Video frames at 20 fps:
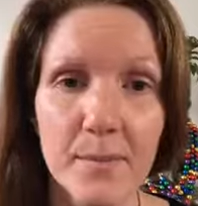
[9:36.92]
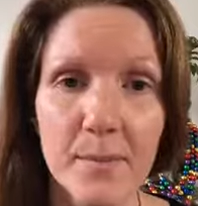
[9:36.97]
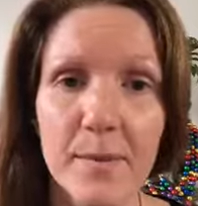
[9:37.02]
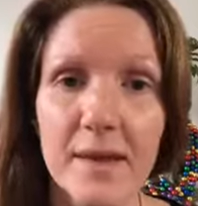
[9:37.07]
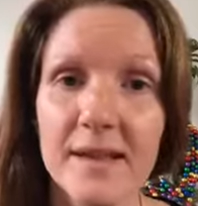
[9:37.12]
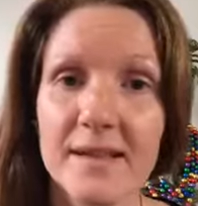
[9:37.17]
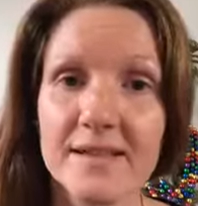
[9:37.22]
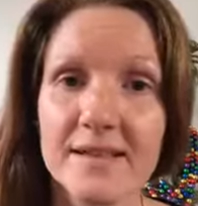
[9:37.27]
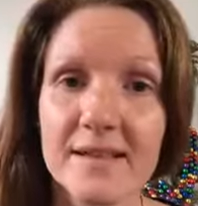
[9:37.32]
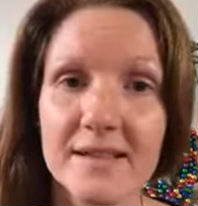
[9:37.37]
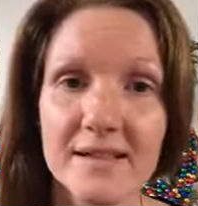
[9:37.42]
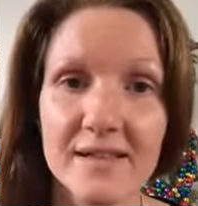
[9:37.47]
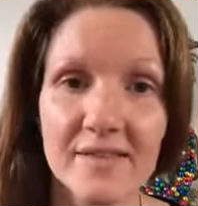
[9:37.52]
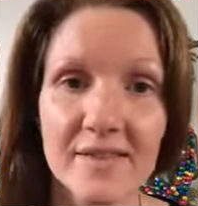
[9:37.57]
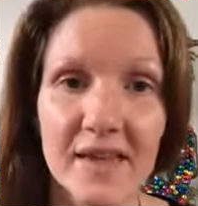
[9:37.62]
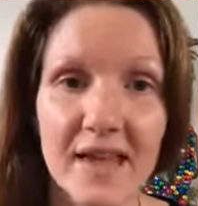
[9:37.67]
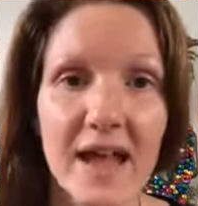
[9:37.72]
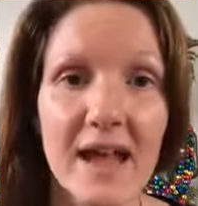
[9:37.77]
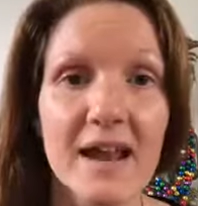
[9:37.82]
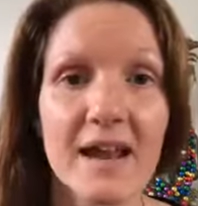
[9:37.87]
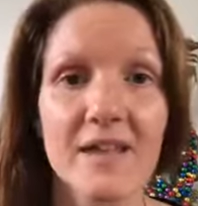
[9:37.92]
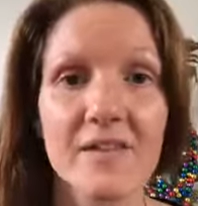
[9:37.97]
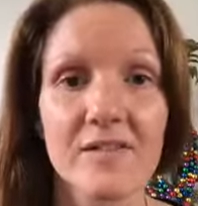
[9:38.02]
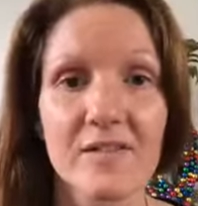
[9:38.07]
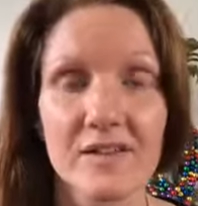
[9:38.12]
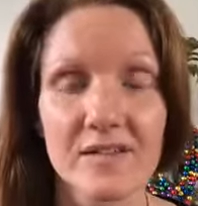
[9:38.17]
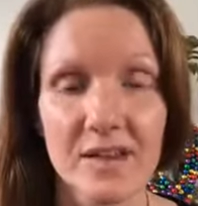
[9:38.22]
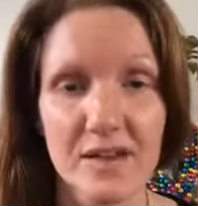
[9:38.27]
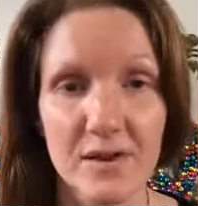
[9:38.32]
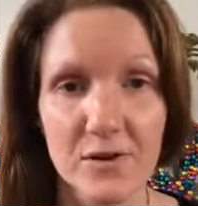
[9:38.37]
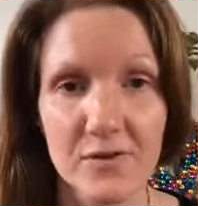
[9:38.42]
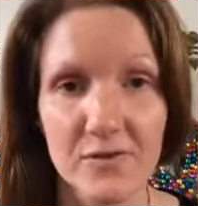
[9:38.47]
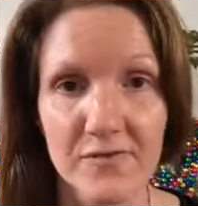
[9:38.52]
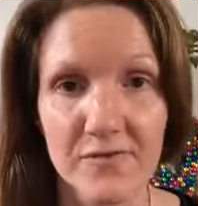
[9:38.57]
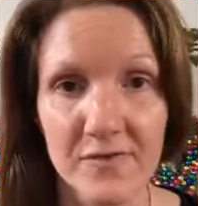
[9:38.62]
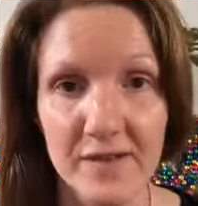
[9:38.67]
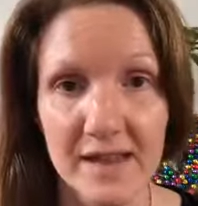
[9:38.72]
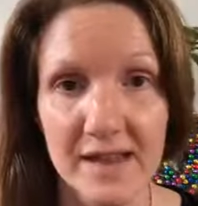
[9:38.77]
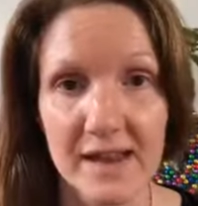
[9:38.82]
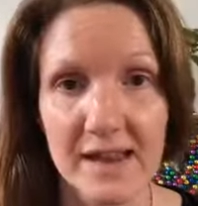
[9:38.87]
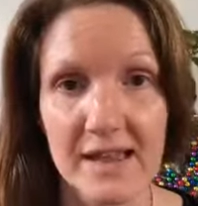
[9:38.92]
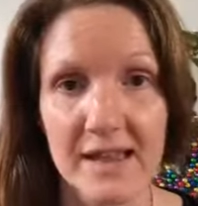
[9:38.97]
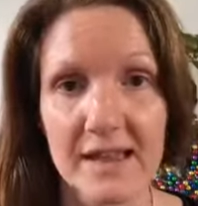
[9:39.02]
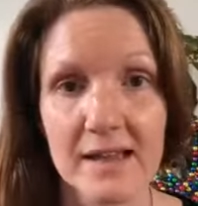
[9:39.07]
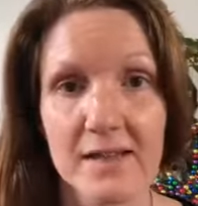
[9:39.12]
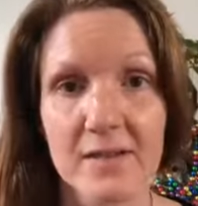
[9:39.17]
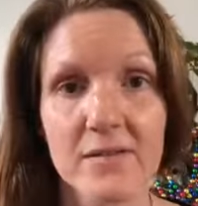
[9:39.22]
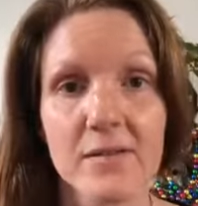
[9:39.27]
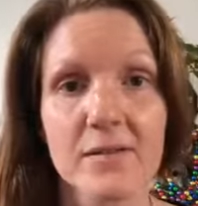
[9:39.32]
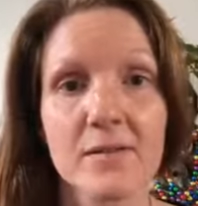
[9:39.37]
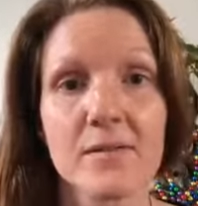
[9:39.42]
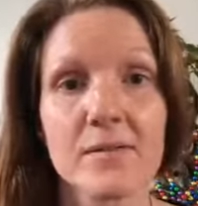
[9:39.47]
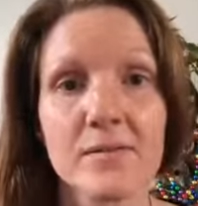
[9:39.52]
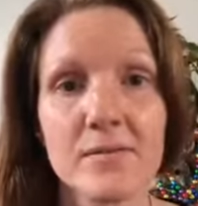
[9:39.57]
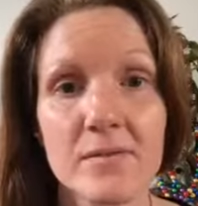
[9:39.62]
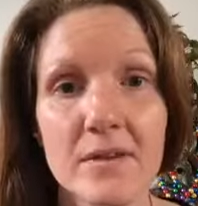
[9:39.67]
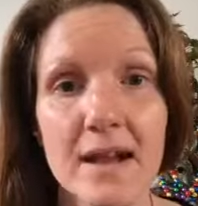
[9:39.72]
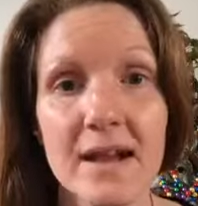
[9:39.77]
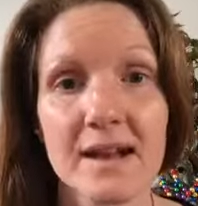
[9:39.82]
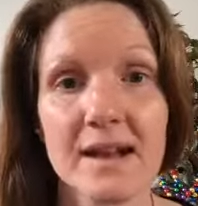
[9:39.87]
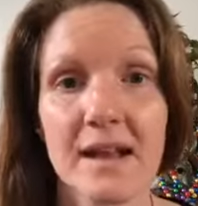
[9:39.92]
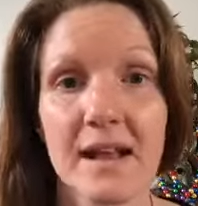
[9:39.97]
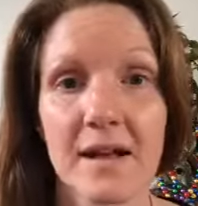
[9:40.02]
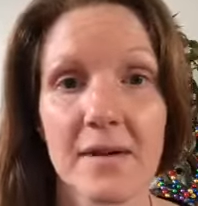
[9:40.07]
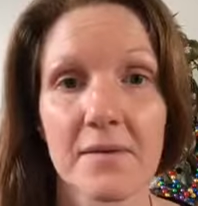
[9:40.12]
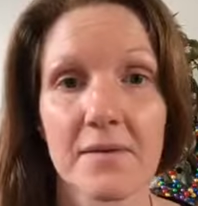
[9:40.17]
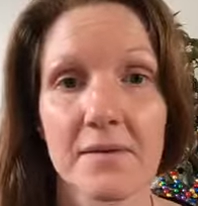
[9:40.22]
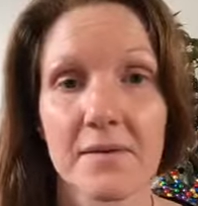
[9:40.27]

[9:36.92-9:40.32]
basically the energy that you're feeling right now.